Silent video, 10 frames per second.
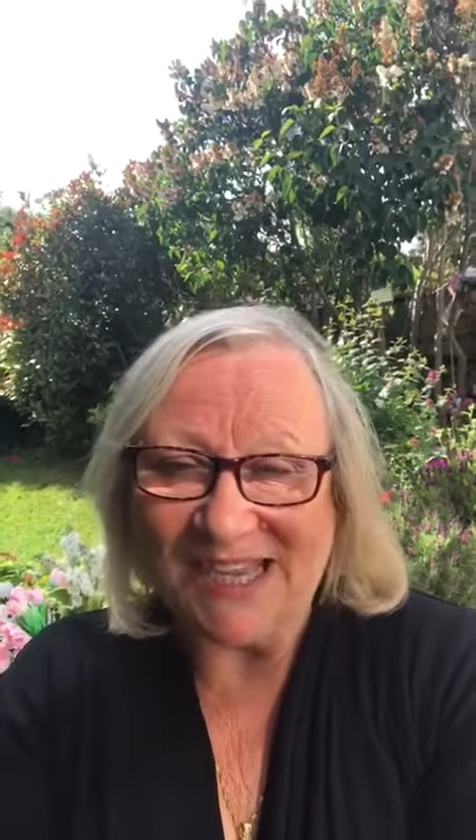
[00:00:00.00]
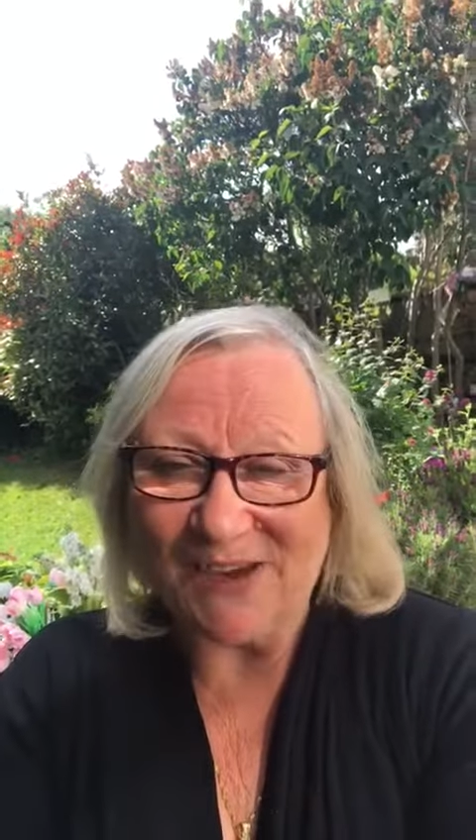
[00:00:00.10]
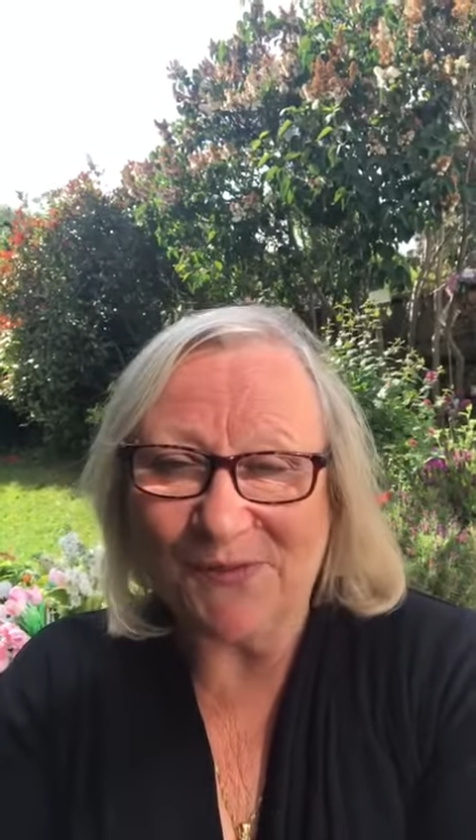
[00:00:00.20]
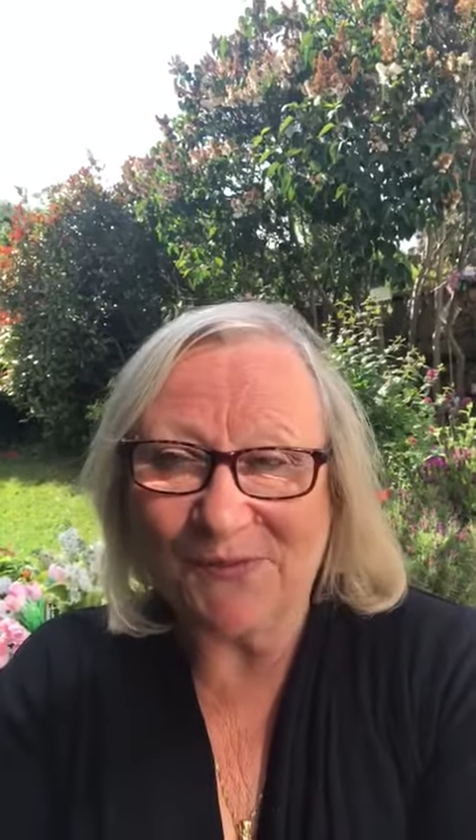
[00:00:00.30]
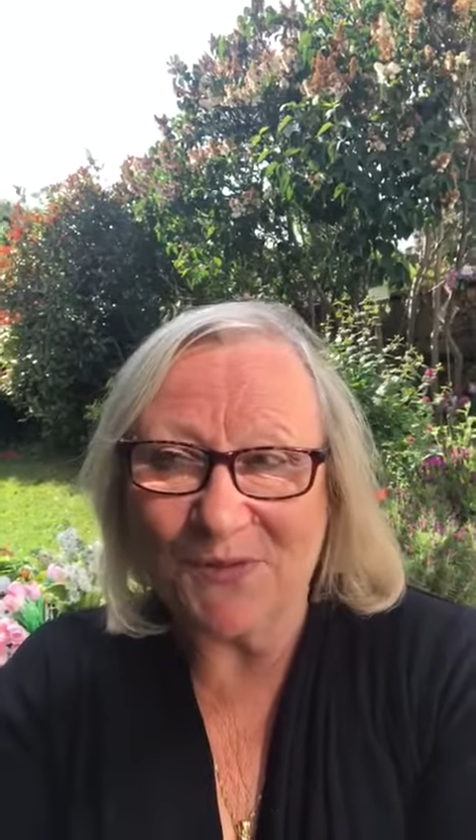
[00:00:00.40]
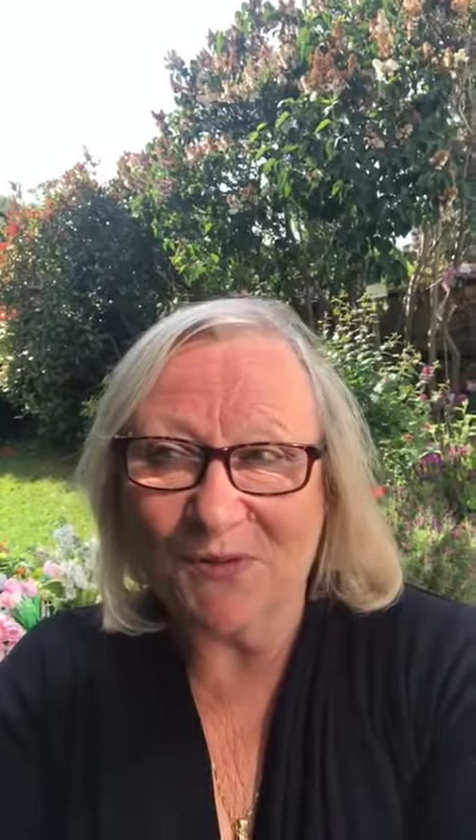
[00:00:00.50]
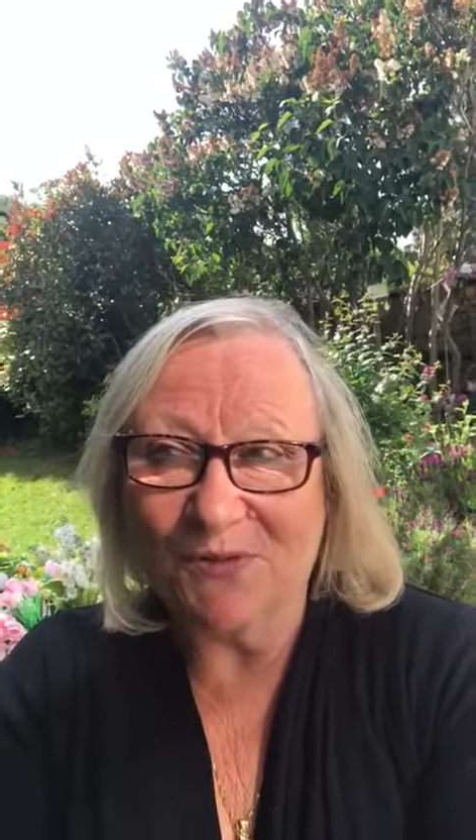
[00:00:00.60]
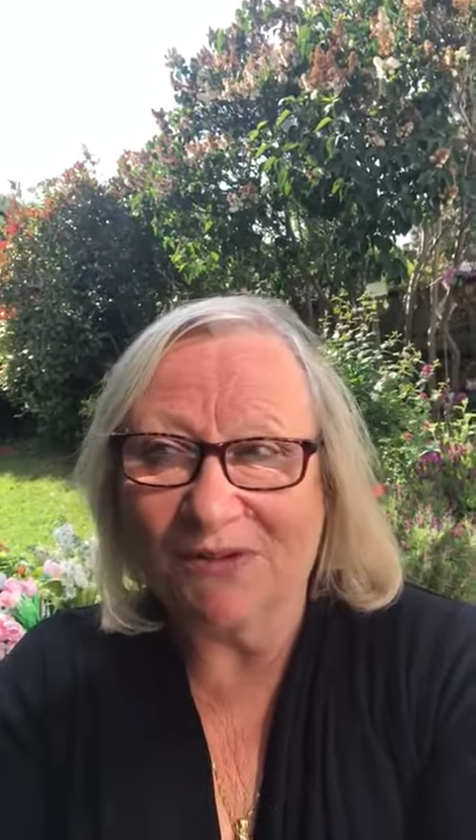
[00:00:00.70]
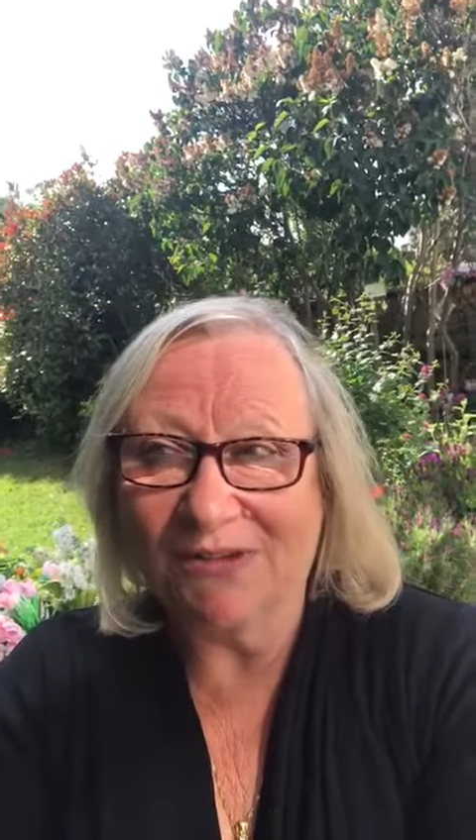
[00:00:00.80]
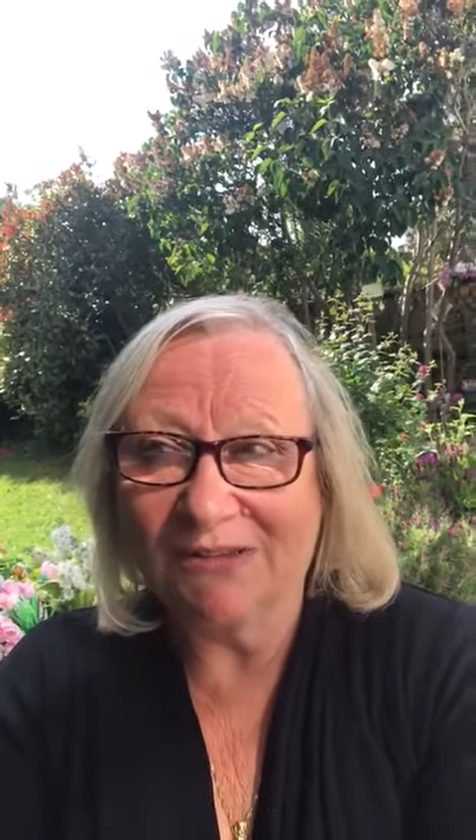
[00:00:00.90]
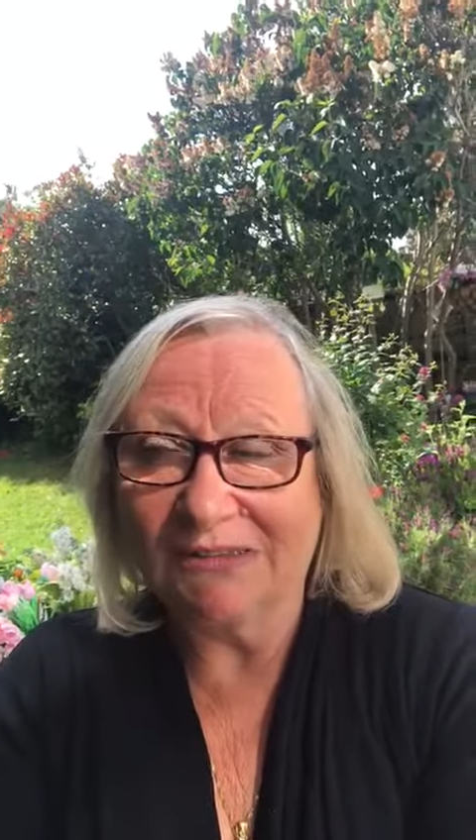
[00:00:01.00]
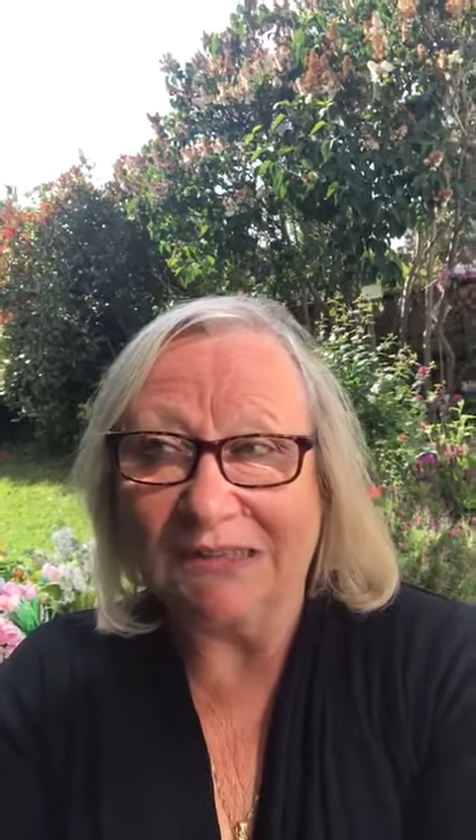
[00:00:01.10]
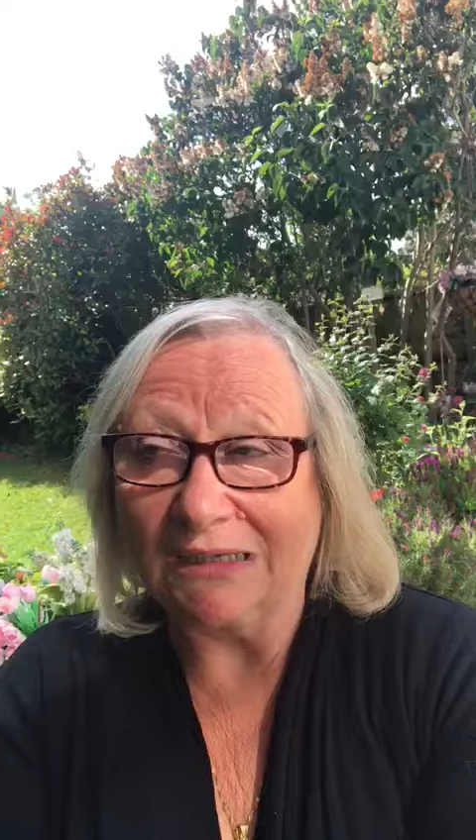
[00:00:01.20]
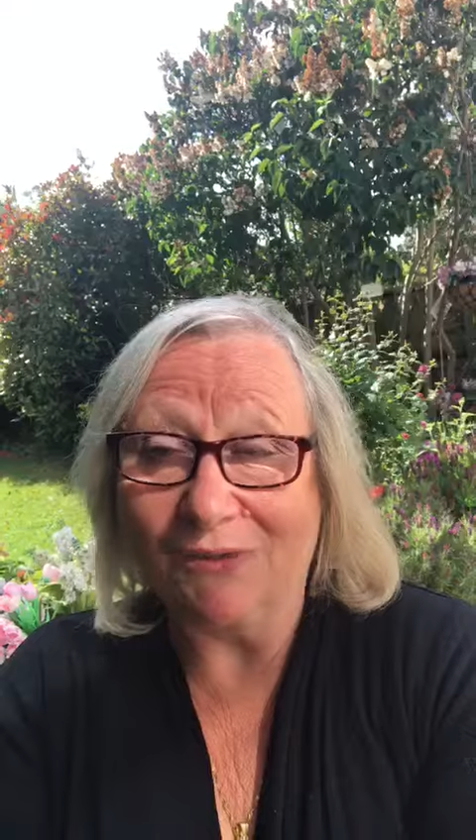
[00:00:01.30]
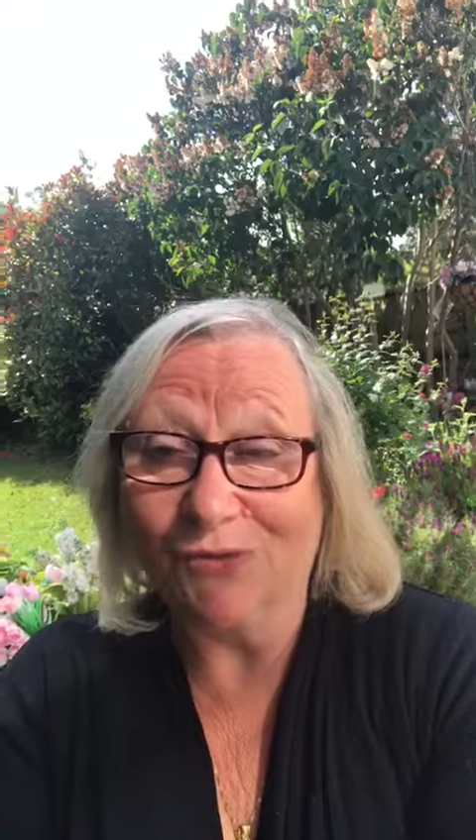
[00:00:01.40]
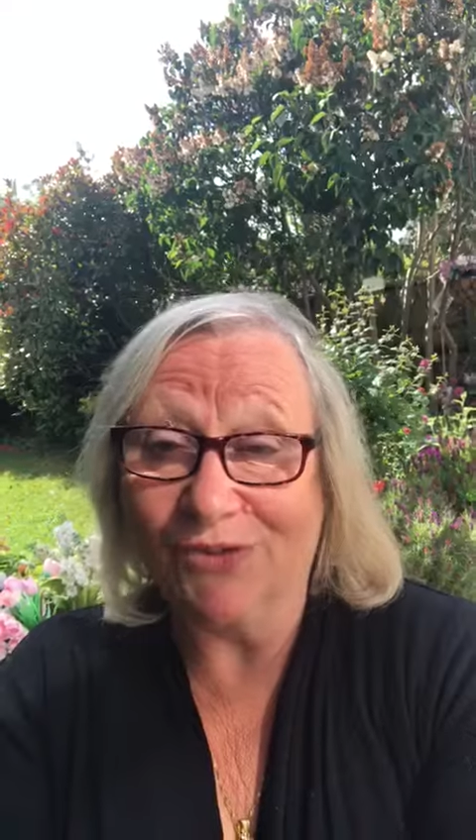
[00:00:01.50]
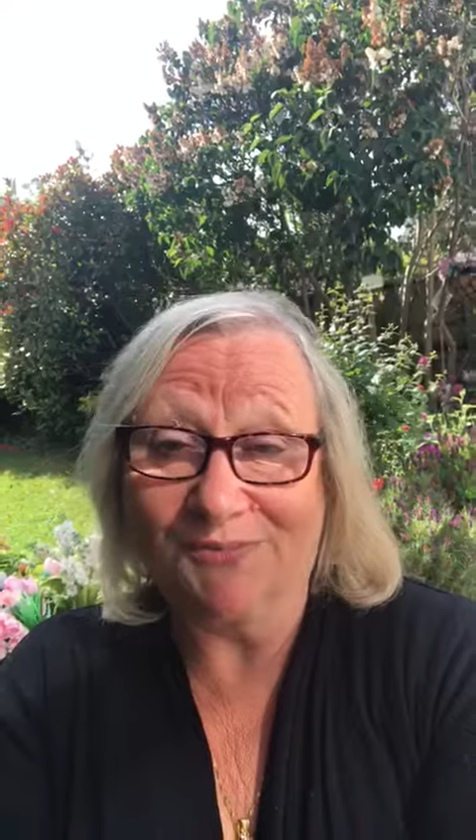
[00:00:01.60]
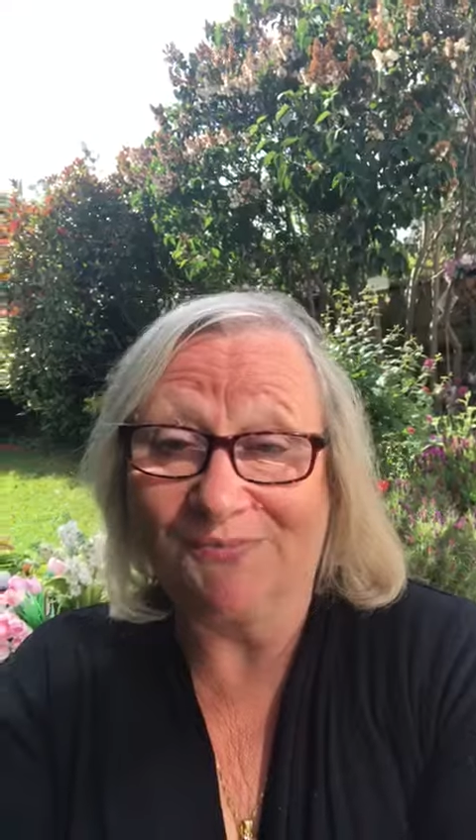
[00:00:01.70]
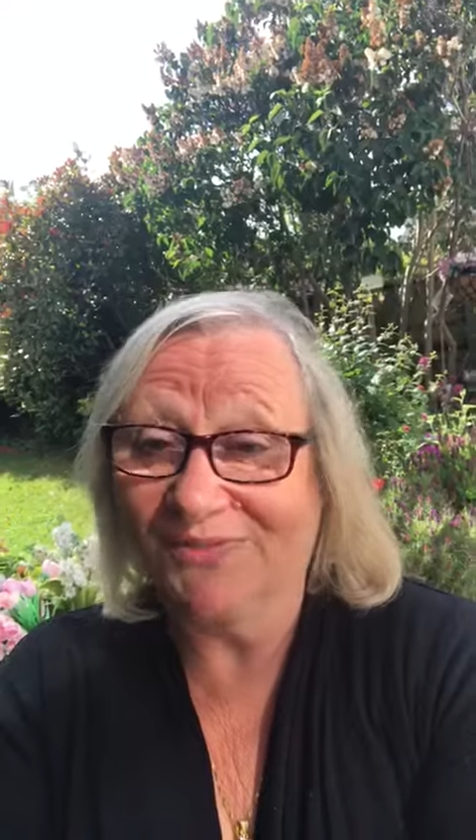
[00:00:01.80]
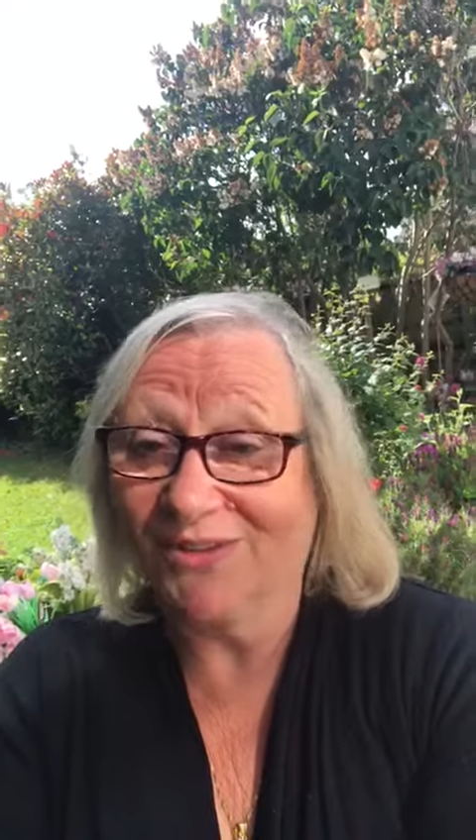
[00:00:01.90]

now for a good